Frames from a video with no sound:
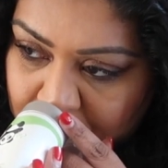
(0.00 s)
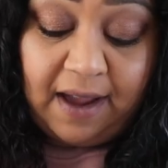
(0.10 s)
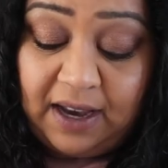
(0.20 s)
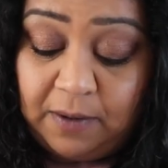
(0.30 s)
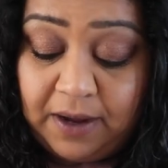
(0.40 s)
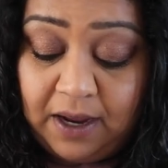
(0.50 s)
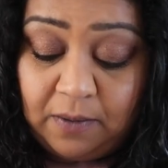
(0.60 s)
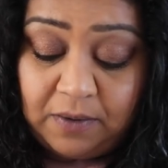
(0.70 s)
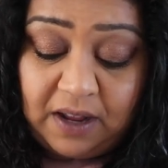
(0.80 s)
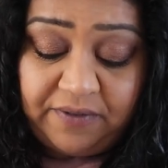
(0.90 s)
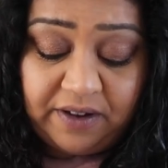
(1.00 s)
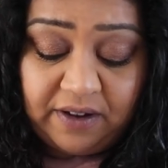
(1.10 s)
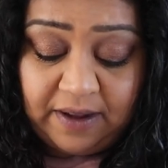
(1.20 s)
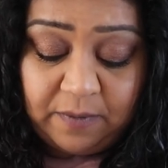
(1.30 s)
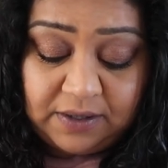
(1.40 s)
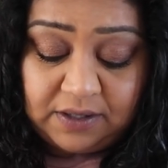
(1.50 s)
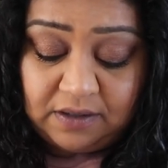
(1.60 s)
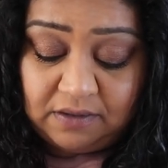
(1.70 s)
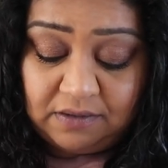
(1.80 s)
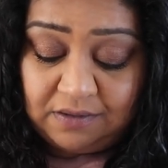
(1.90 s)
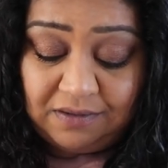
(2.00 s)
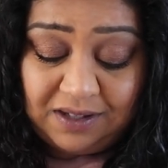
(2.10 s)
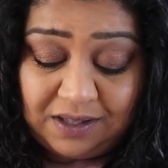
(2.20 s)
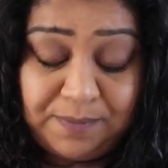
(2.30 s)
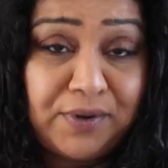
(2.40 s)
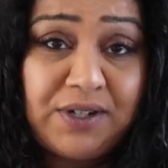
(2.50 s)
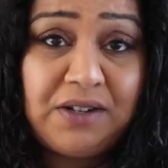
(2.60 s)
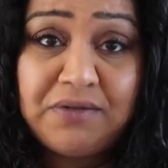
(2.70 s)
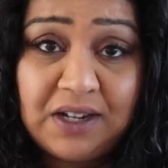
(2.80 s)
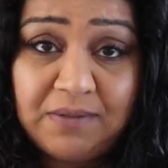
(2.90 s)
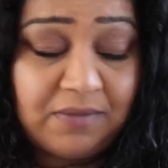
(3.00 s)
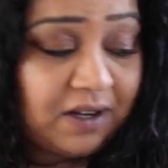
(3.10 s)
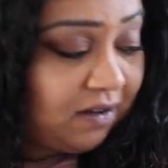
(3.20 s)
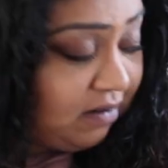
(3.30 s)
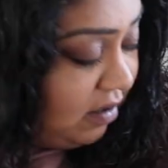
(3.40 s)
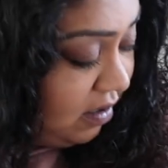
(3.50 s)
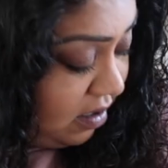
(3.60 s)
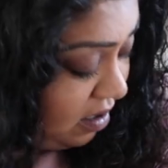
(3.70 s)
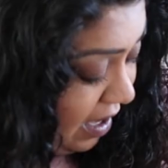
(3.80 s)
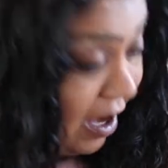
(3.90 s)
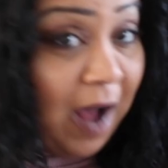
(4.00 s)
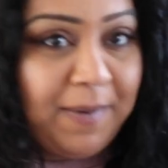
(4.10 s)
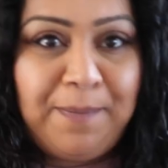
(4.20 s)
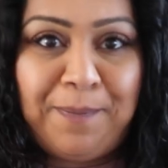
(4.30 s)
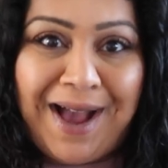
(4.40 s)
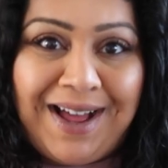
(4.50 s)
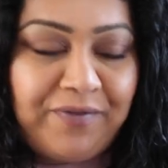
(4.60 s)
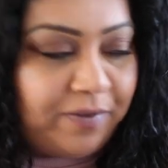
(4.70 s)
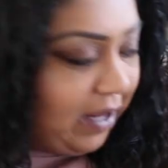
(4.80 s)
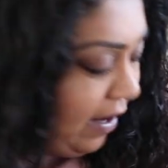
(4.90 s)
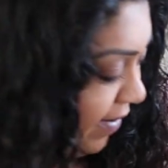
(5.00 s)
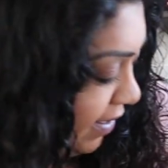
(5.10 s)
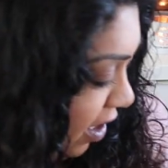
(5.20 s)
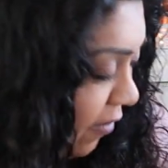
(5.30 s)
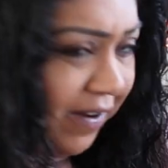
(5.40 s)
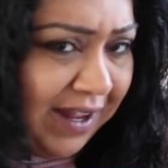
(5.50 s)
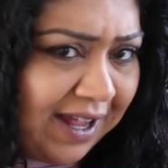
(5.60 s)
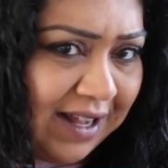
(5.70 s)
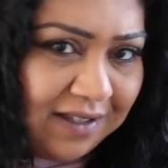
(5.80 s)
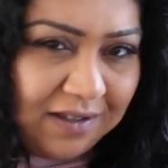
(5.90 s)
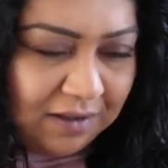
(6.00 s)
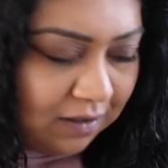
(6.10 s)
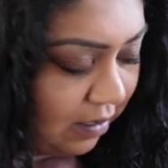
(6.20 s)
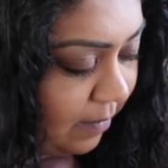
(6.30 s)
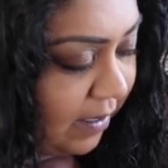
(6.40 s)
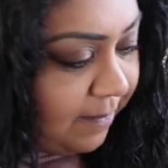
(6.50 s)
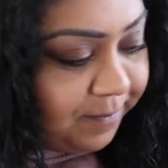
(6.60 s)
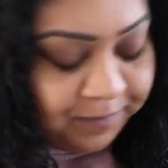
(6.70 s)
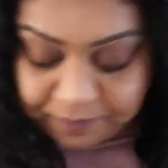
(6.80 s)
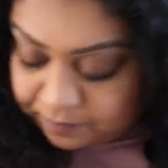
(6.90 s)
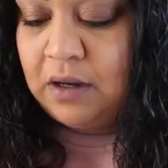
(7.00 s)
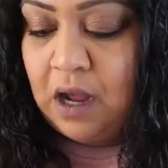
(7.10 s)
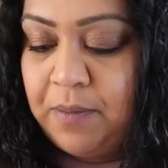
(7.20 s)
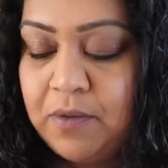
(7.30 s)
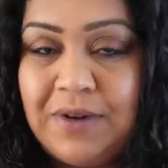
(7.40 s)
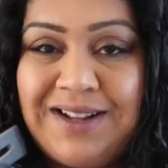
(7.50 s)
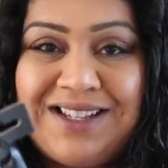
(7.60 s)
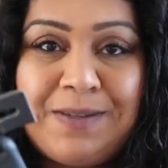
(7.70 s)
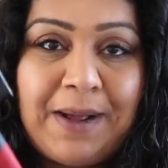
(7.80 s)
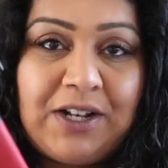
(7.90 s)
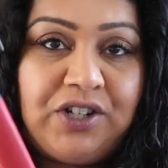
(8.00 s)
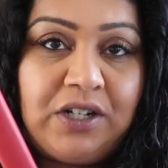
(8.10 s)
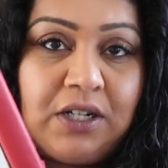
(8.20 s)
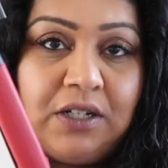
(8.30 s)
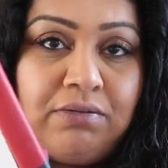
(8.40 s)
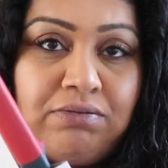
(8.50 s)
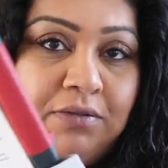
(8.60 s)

Anyway, whatever, it was, it's a body cream. Like, it can't be bad for me if it's good for kids. Do you know what I mean? I bought a spatula,